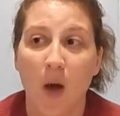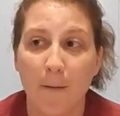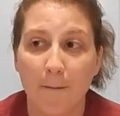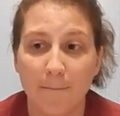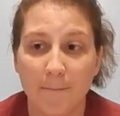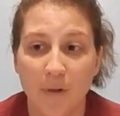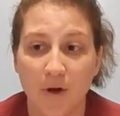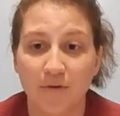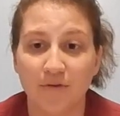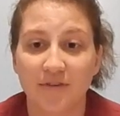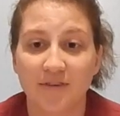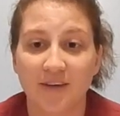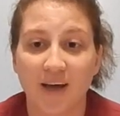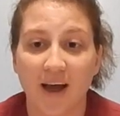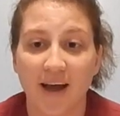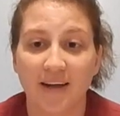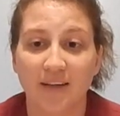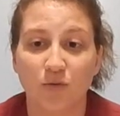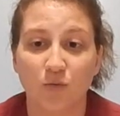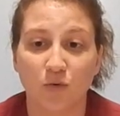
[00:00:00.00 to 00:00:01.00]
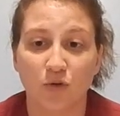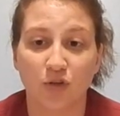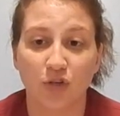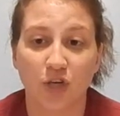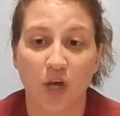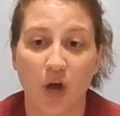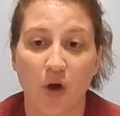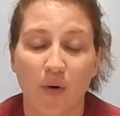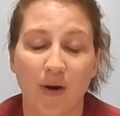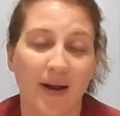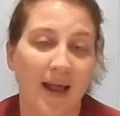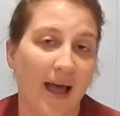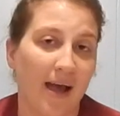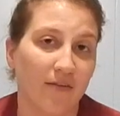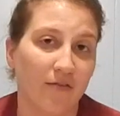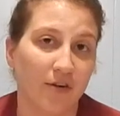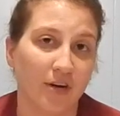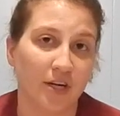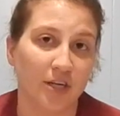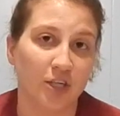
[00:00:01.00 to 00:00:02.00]
Most sites will show an
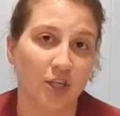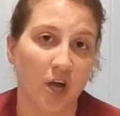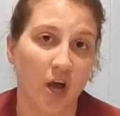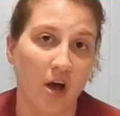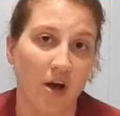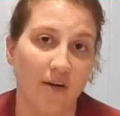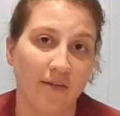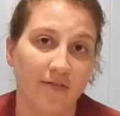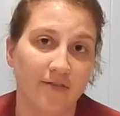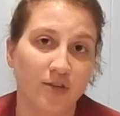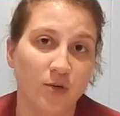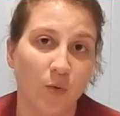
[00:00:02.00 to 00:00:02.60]
average of